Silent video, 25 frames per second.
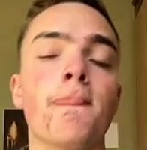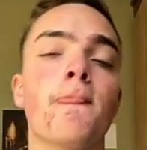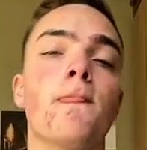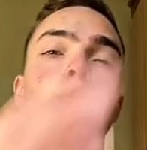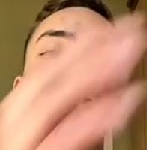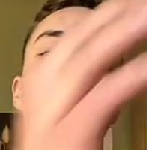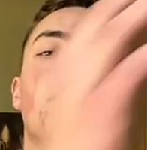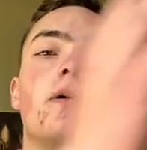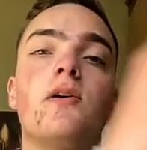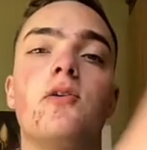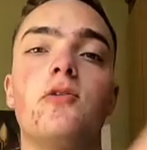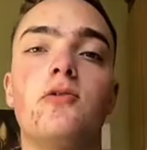
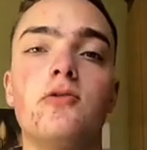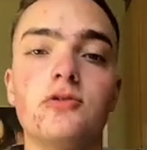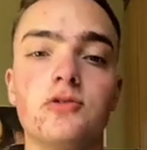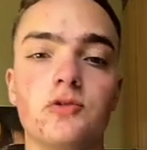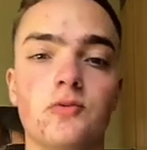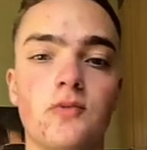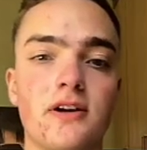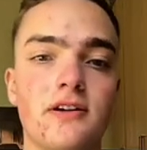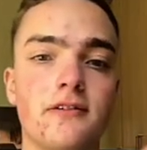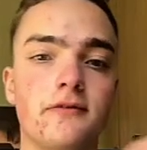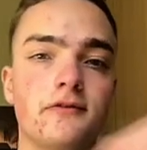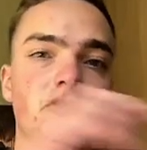my old
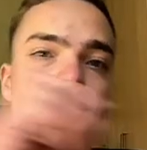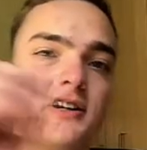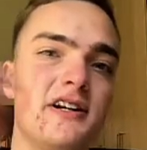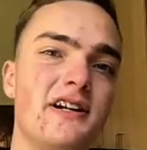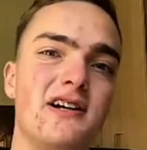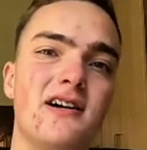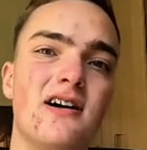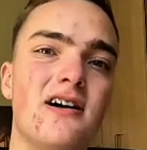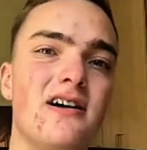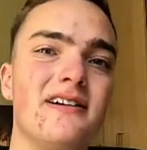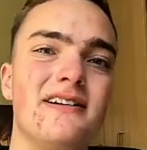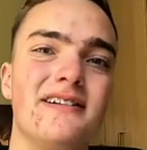way of trading,
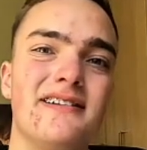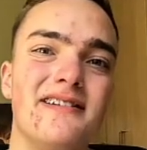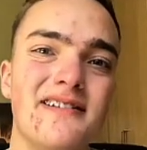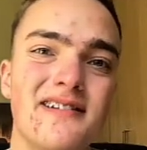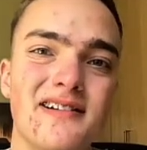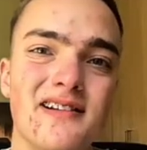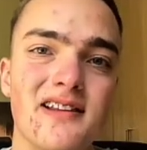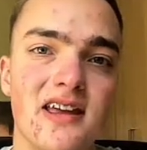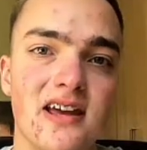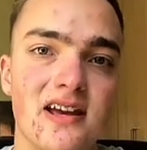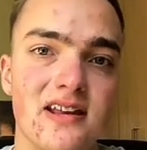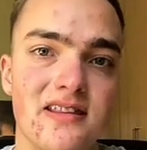I didn't
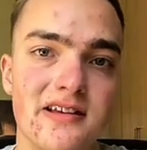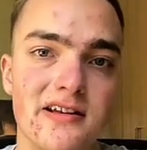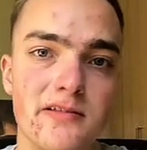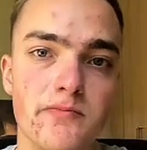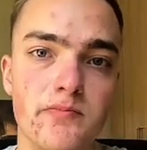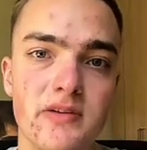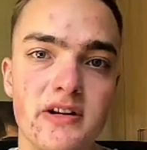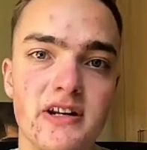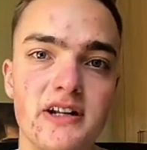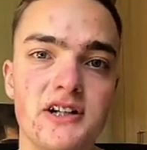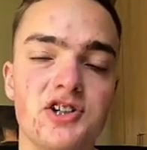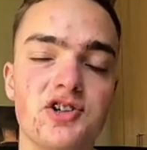get that
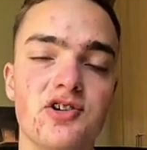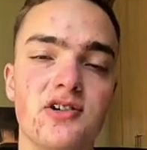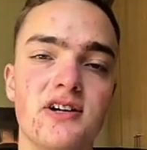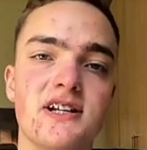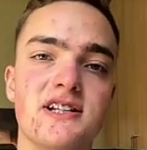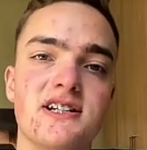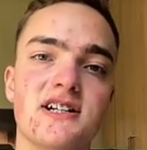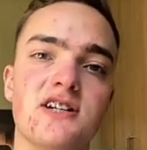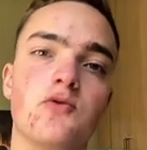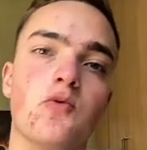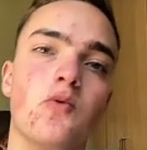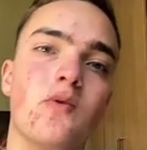many trades,
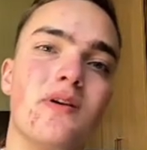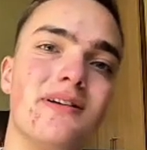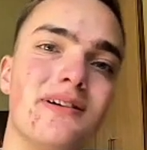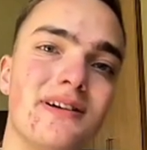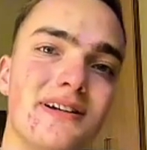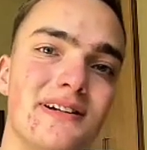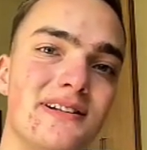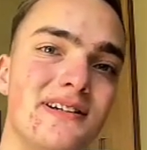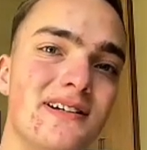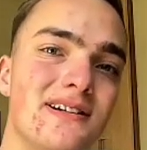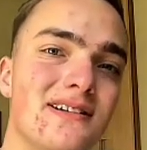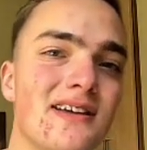and when I
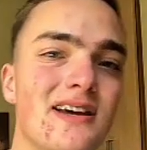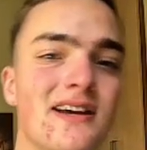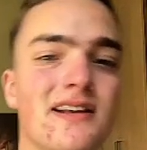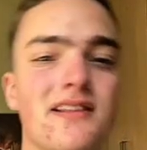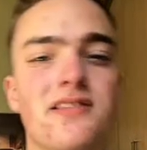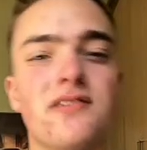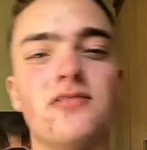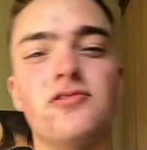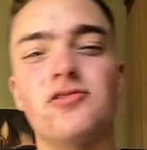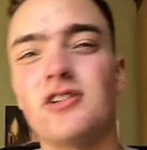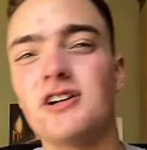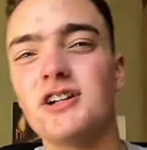did get, the
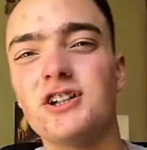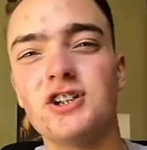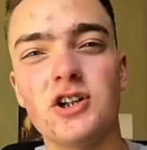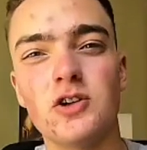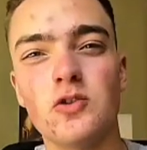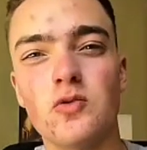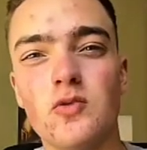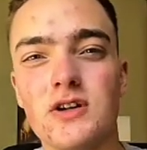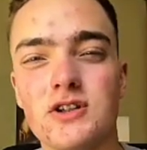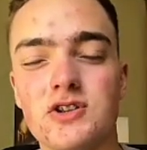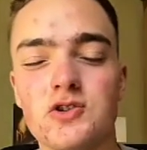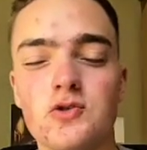ratio
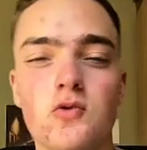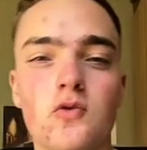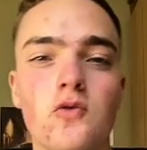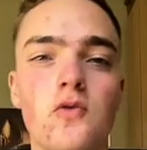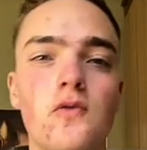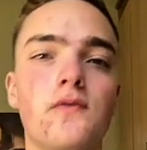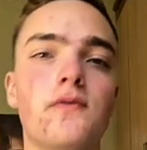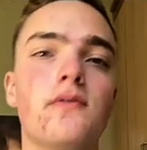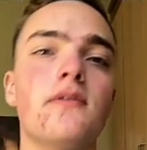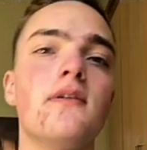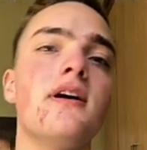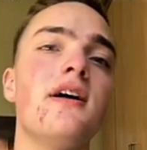was
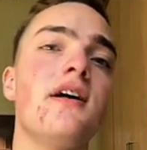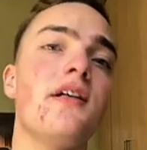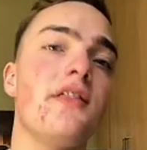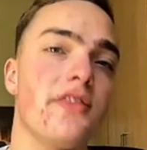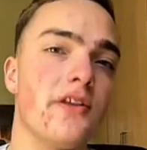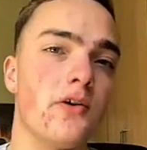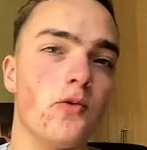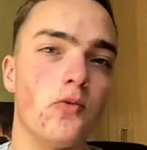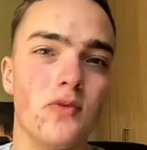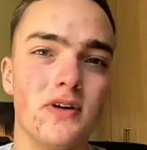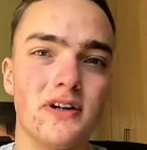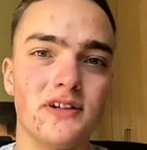off, the
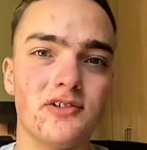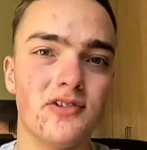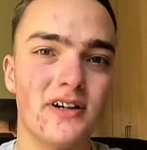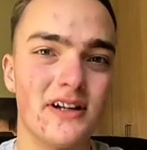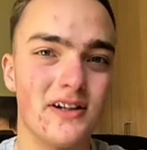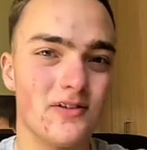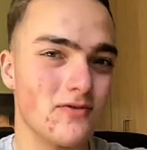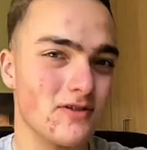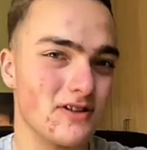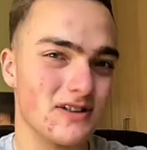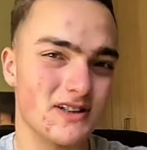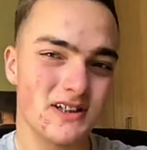win rate
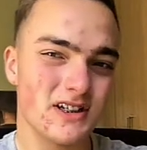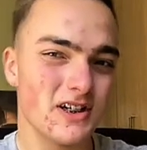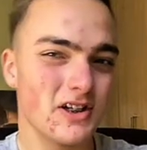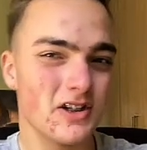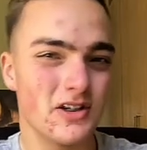was